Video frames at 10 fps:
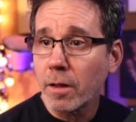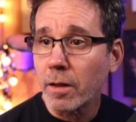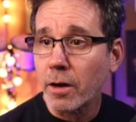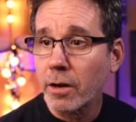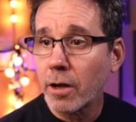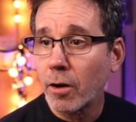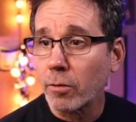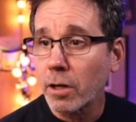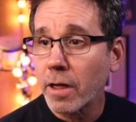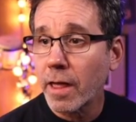There you go,
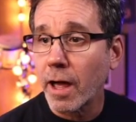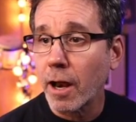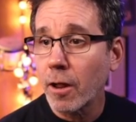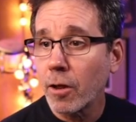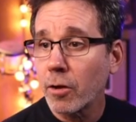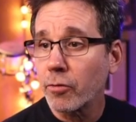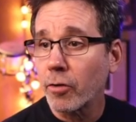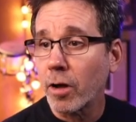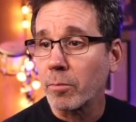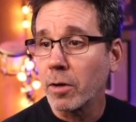look at that,
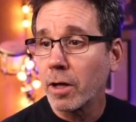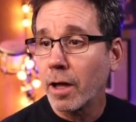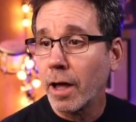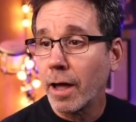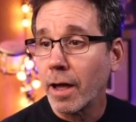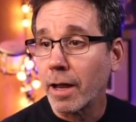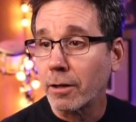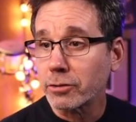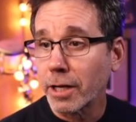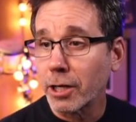drum. And it
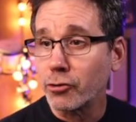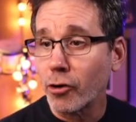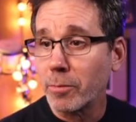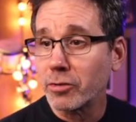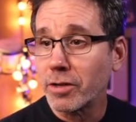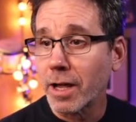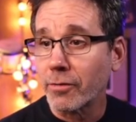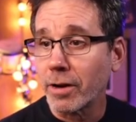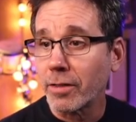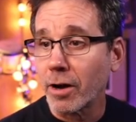looks like a
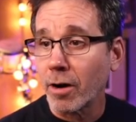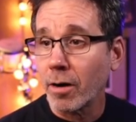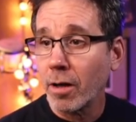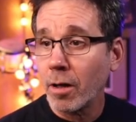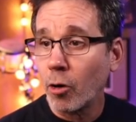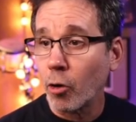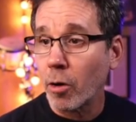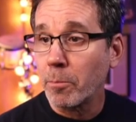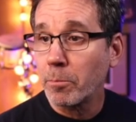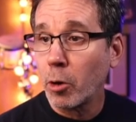drumstick right there,
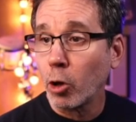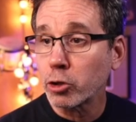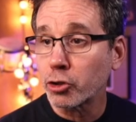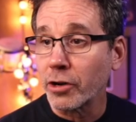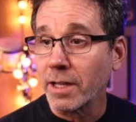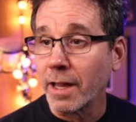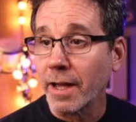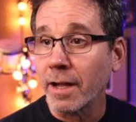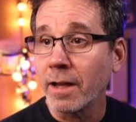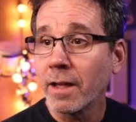or poultry
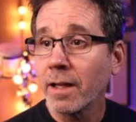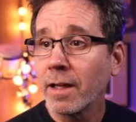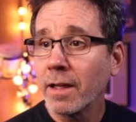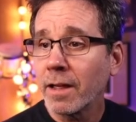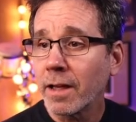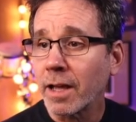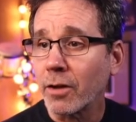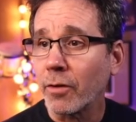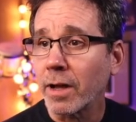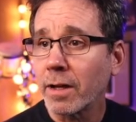leg.
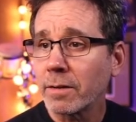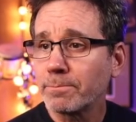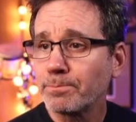Anyway,